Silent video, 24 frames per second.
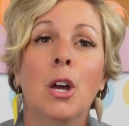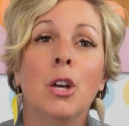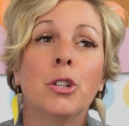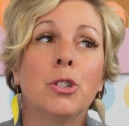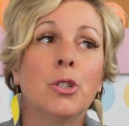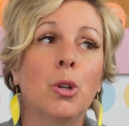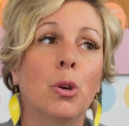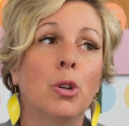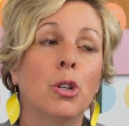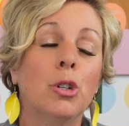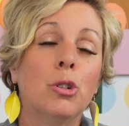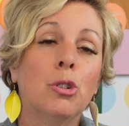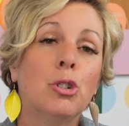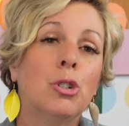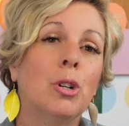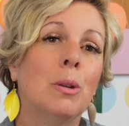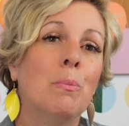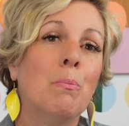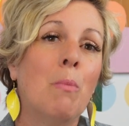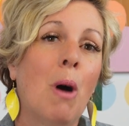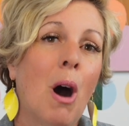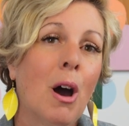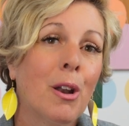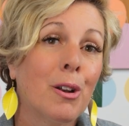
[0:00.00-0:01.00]
So you should
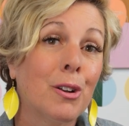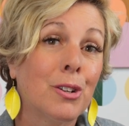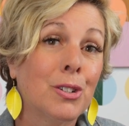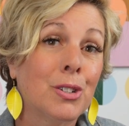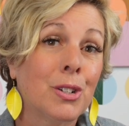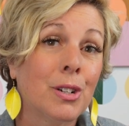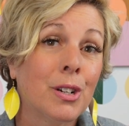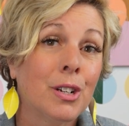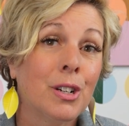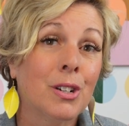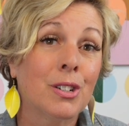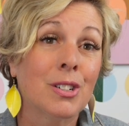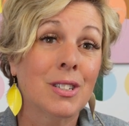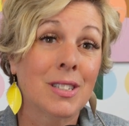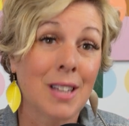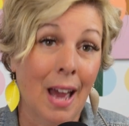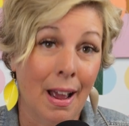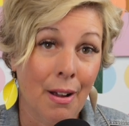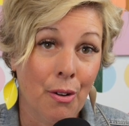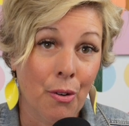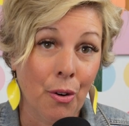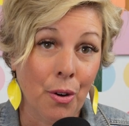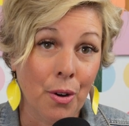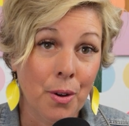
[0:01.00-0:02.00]
monitor your
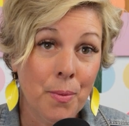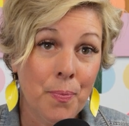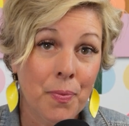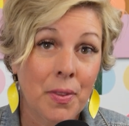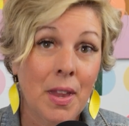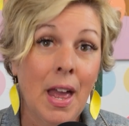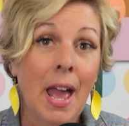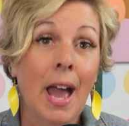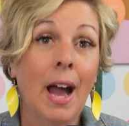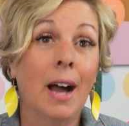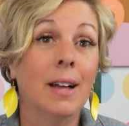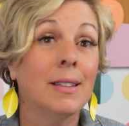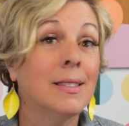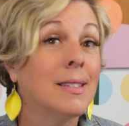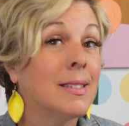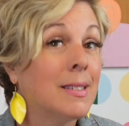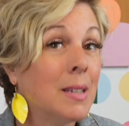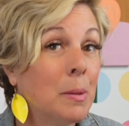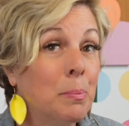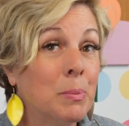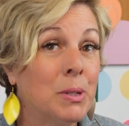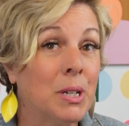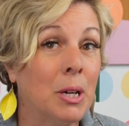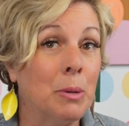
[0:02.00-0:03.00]
cycle and
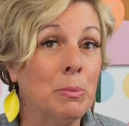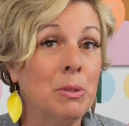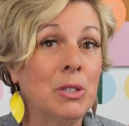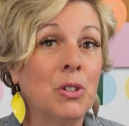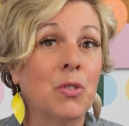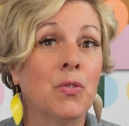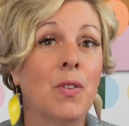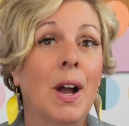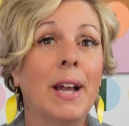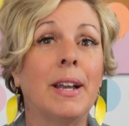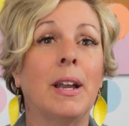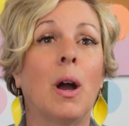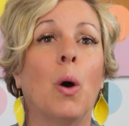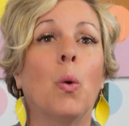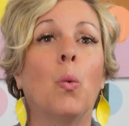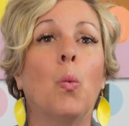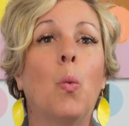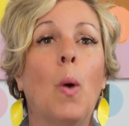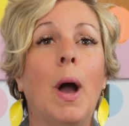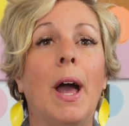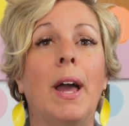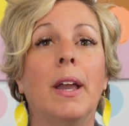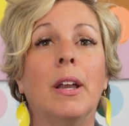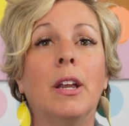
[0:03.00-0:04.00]
symptoms to find out
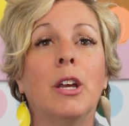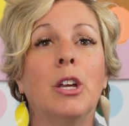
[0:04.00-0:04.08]
when